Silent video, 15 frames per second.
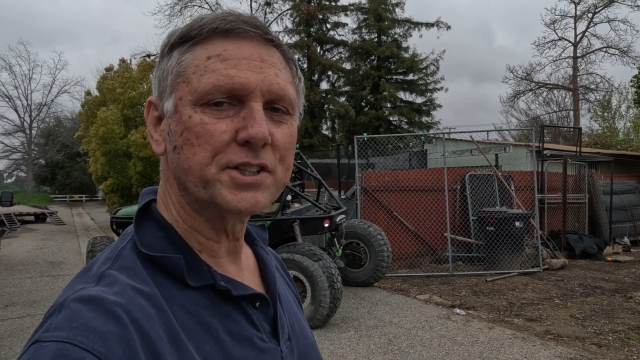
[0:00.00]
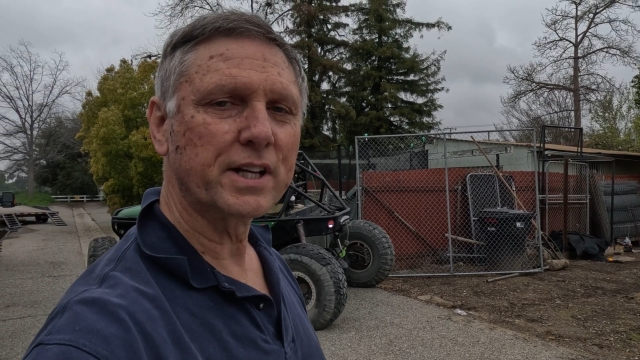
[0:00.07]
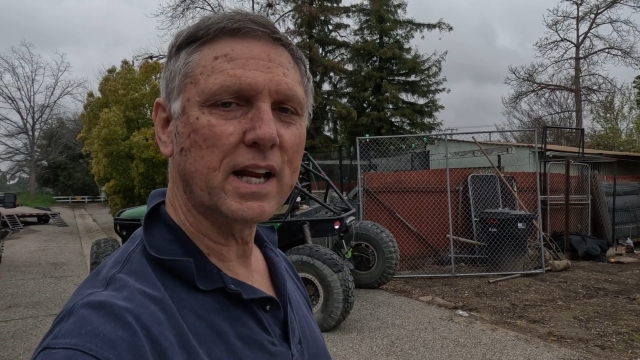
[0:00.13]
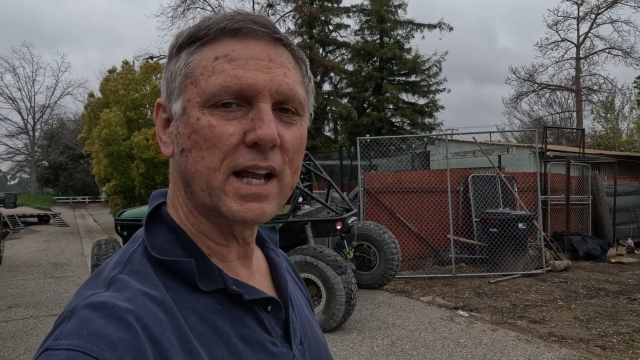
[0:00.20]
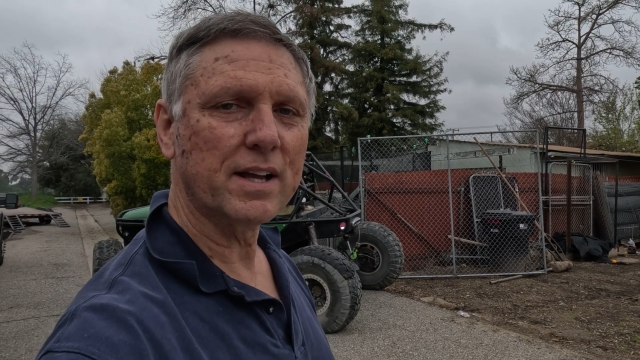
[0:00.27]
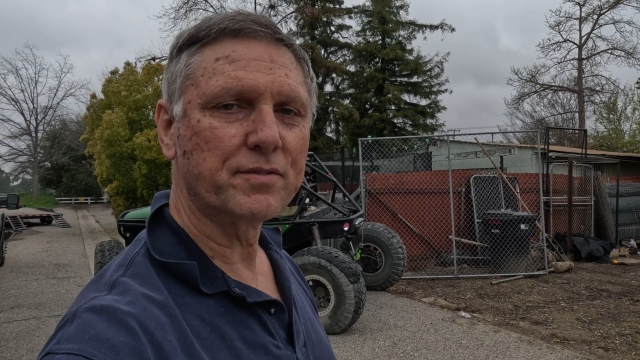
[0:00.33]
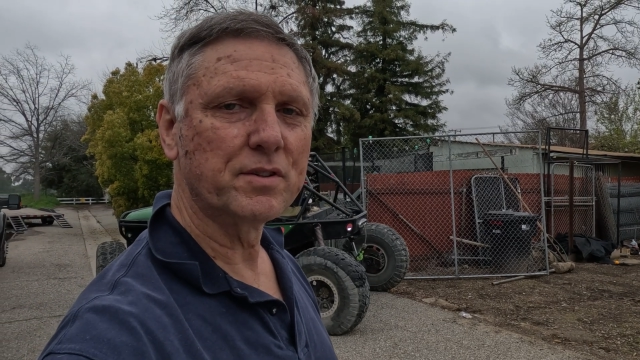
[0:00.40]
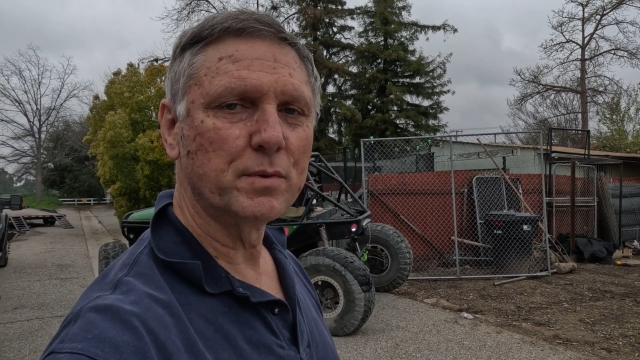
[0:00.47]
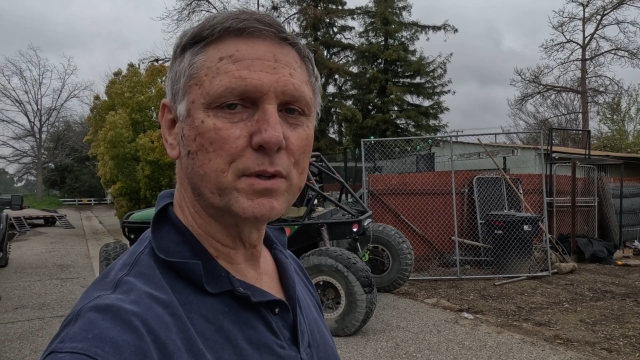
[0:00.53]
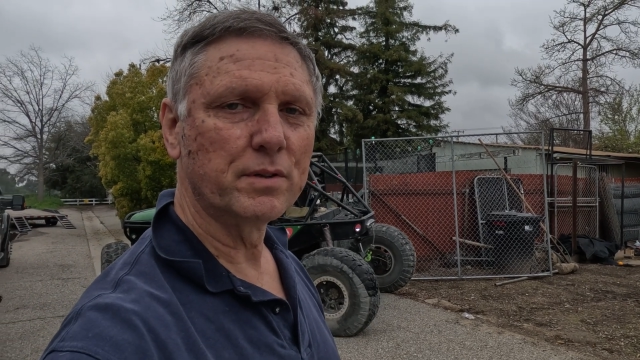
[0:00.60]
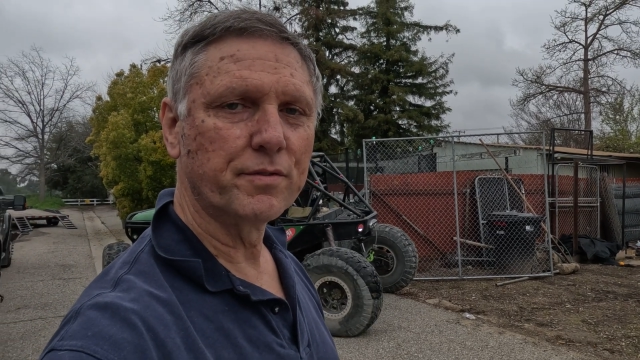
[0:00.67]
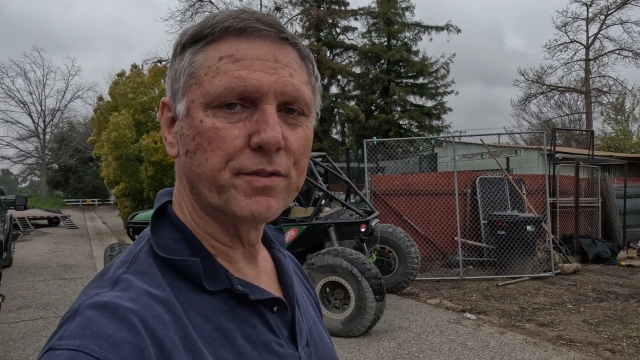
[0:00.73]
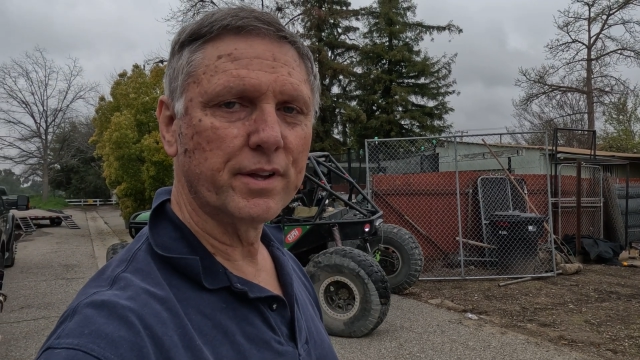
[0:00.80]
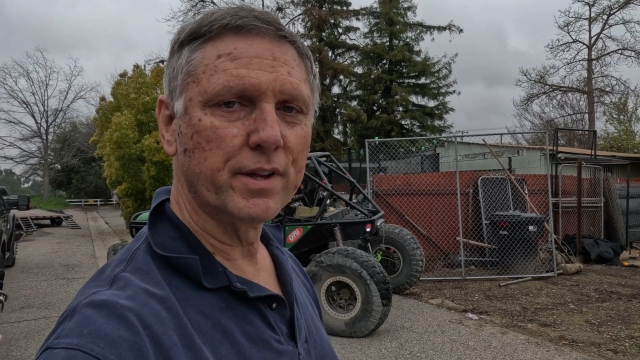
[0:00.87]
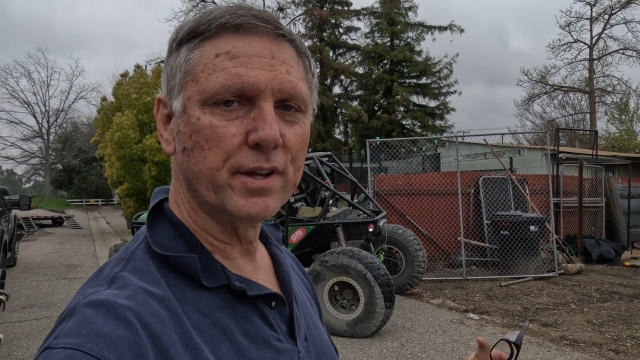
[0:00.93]
Going to have to
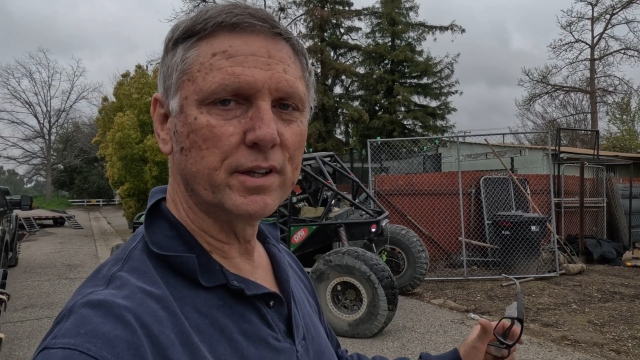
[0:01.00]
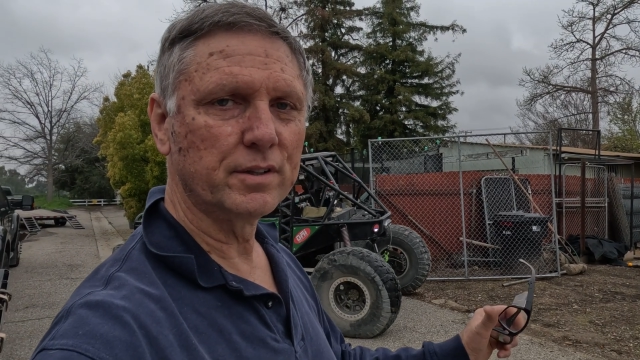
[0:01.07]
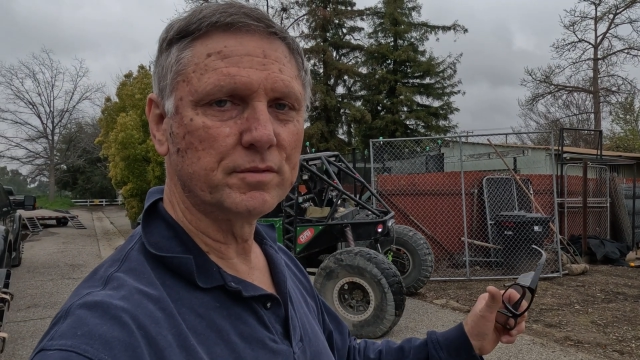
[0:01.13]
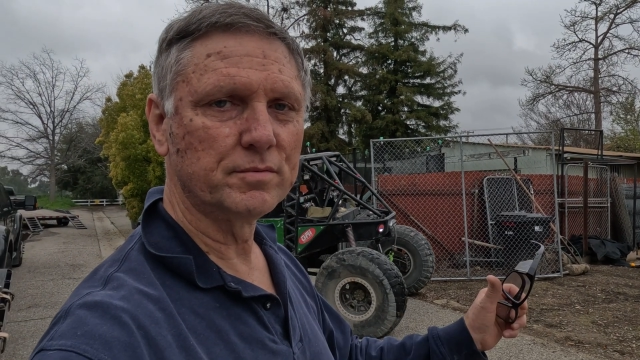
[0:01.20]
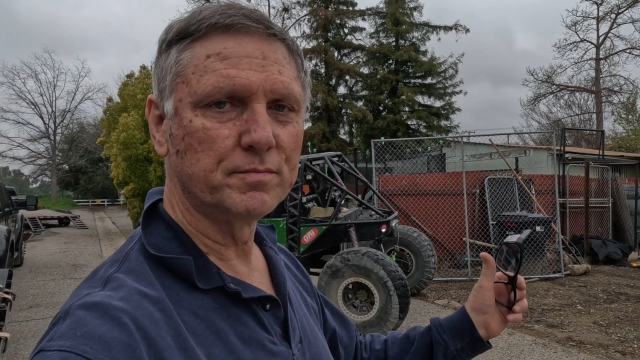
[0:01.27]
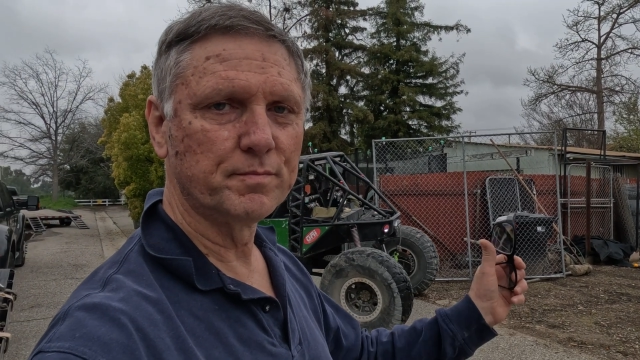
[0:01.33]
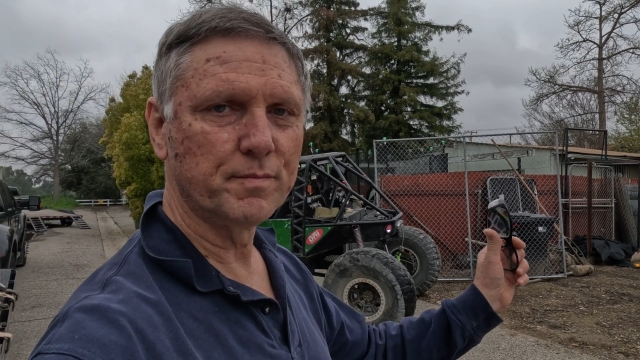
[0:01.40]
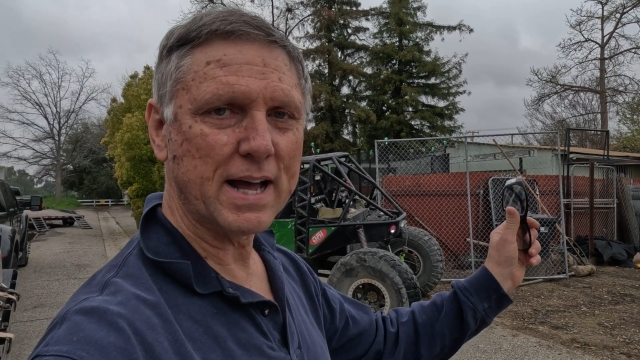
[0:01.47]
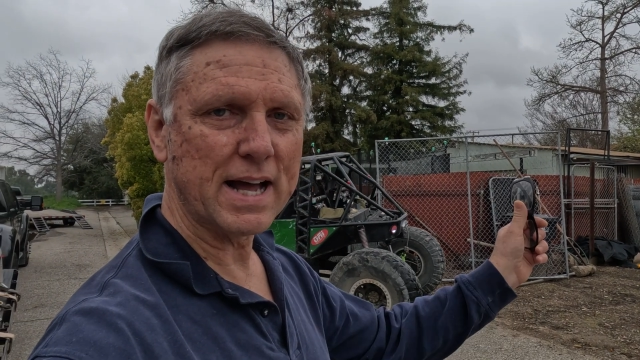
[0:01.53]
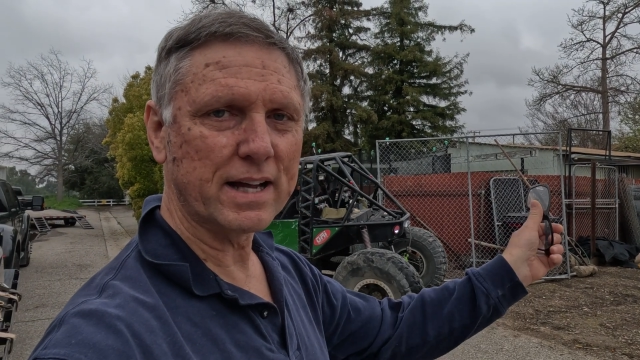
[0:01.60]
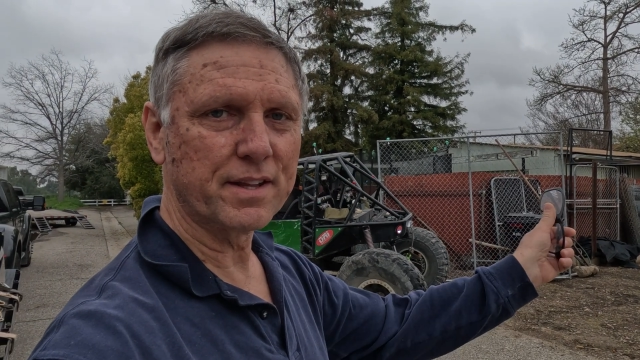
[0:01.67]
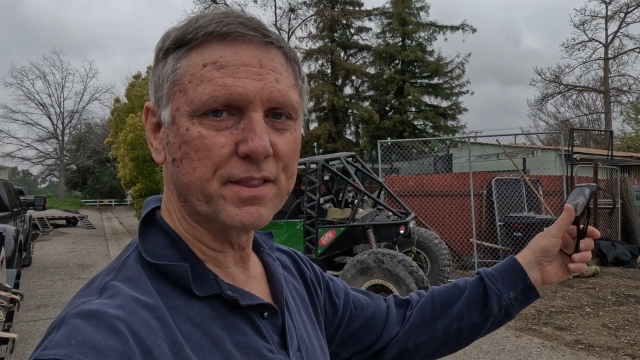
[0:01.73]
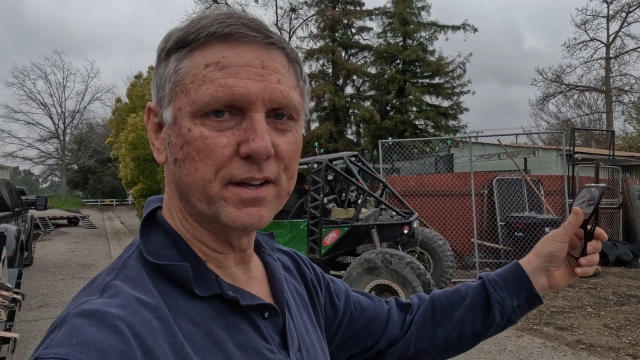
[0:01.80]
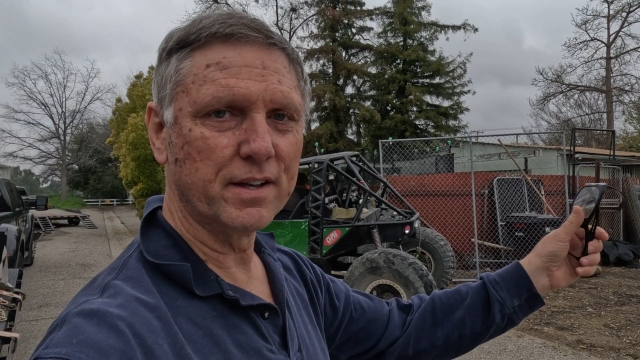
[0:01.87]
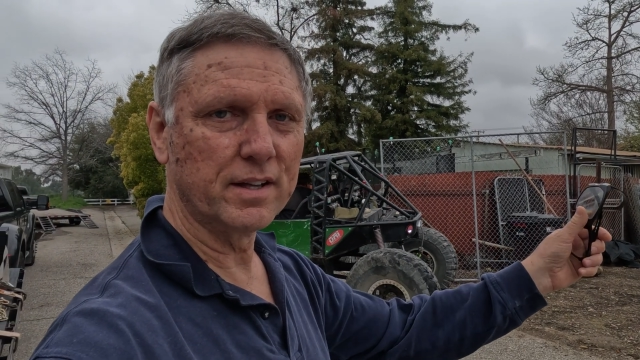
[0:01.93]
move the
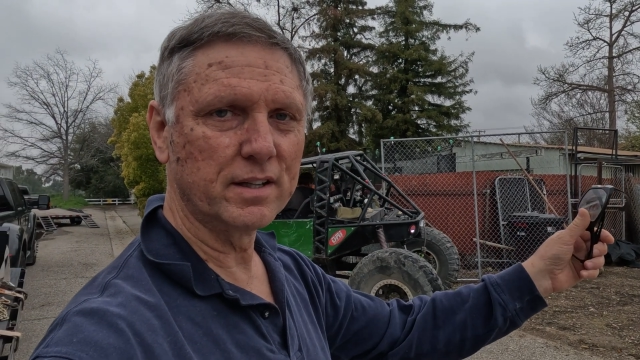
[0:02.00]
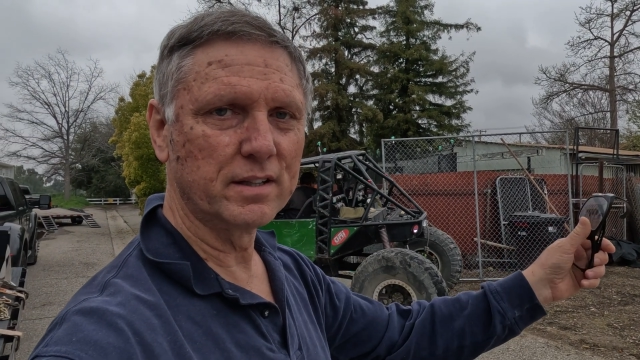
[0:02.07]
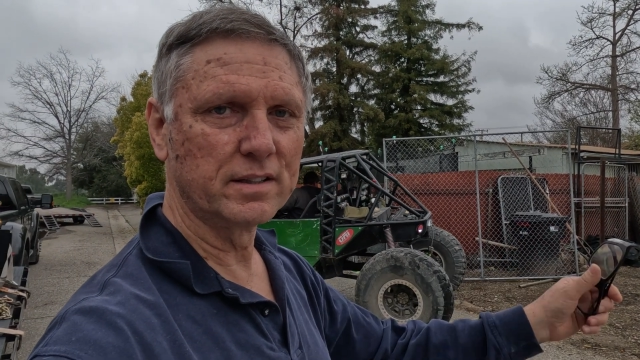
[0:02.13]
back of the